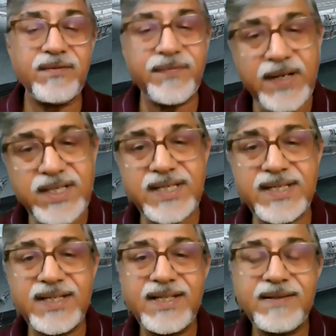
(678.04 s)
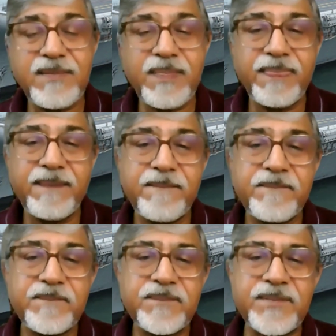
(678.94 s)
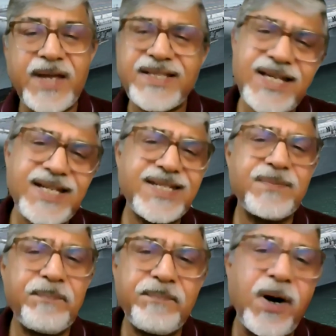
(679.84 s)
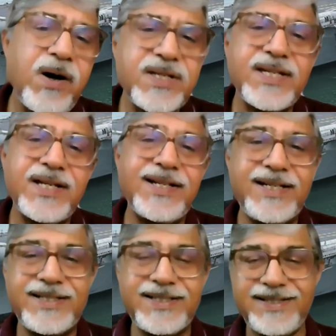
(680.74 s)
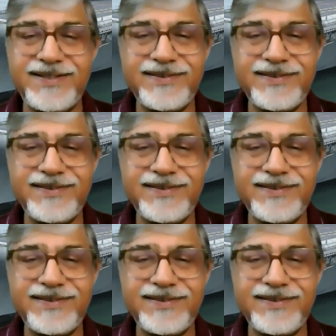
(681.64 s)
Friends, just pause a little